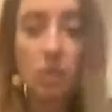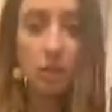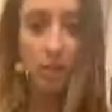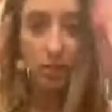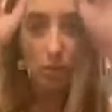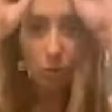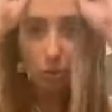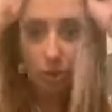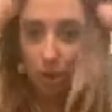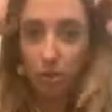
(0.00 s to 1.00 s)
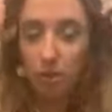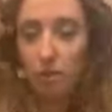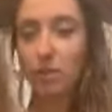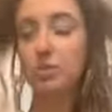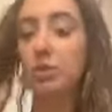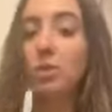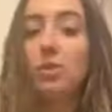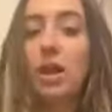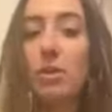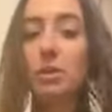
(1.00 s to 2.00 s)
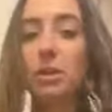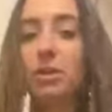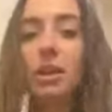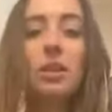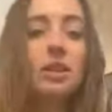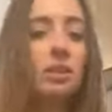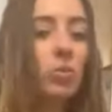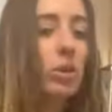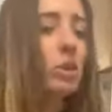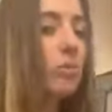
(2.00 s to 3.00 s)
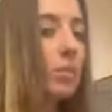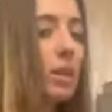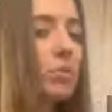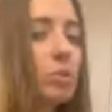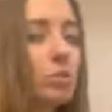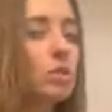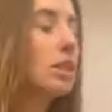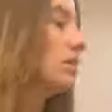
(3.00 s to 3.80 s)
saw a dead squirrel. Do you know what that means? Alexa, what does it mean when you see